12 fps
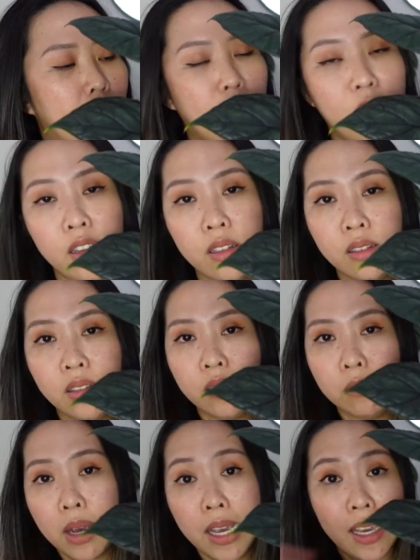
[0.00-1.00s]

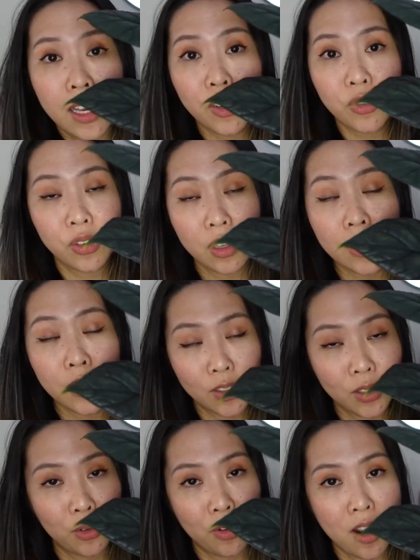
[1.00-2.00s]
on my
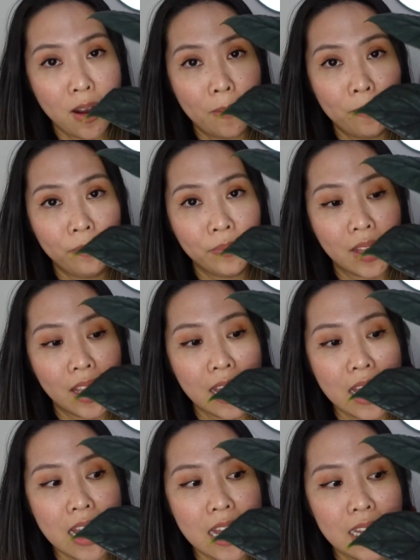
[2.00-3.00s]
Instagram
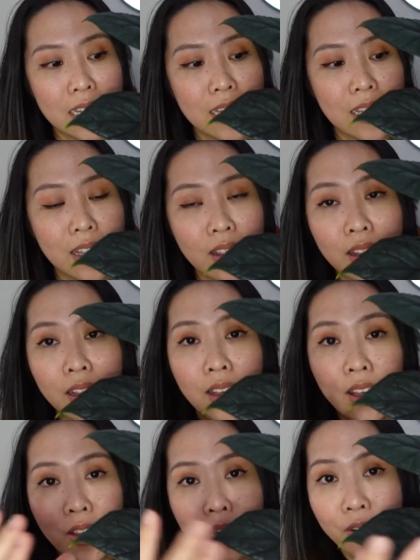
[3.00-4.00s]
and
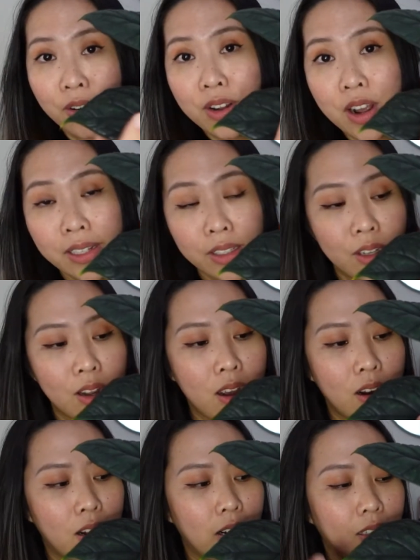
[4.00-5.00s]
they're not
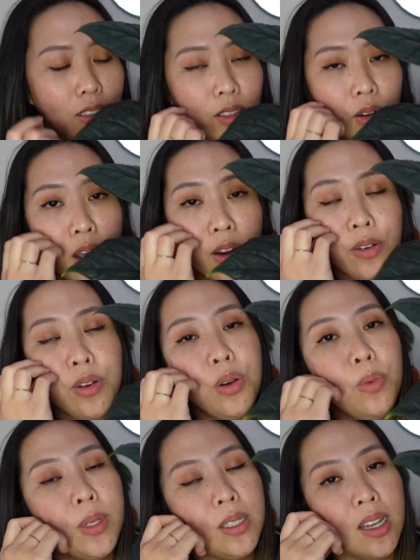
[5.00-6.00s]
dark so i don't know
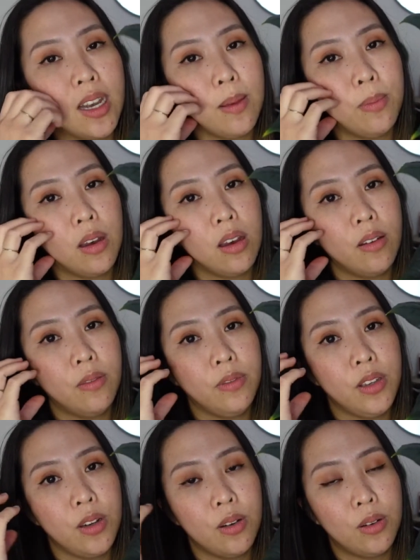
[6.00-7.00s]
what type of
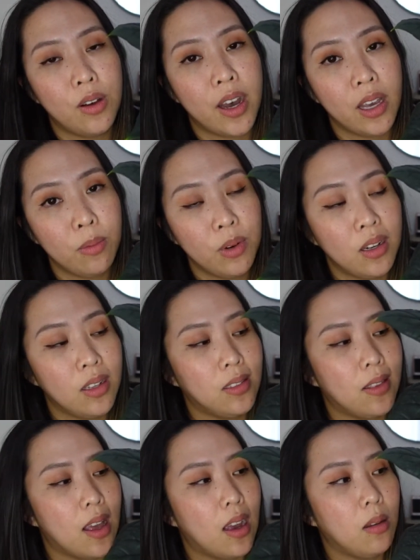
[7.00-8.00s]
you know hybrid is
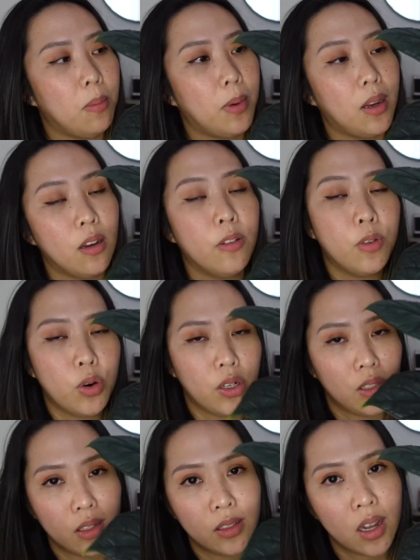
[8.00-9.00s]
that but of
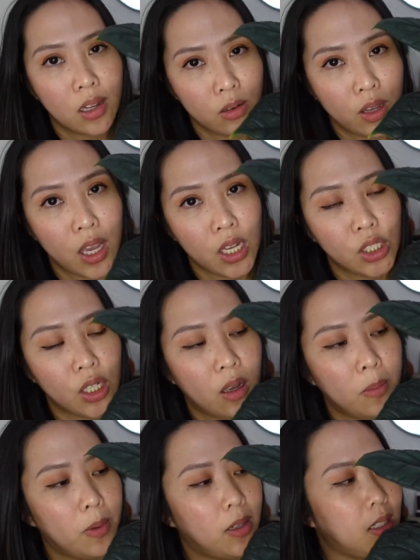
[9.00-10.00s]
course it's alocasia
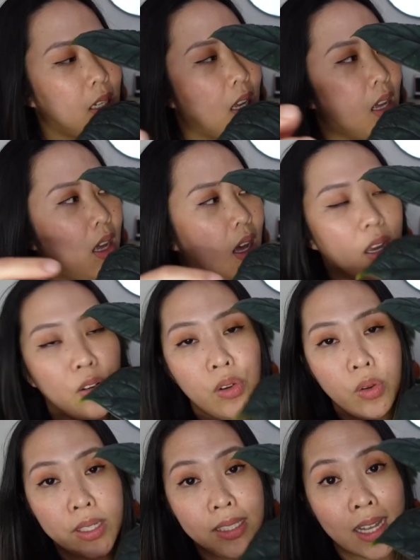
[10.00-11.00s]
but i don't know
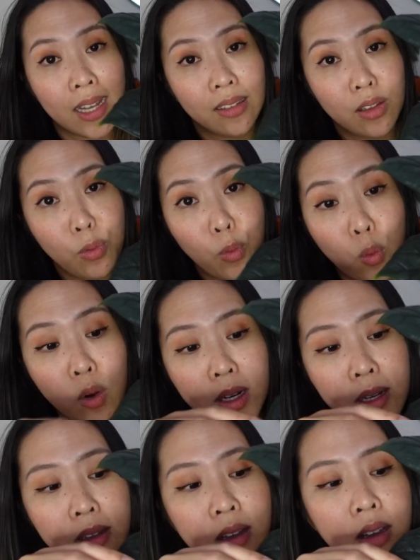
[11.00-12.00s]
exactly what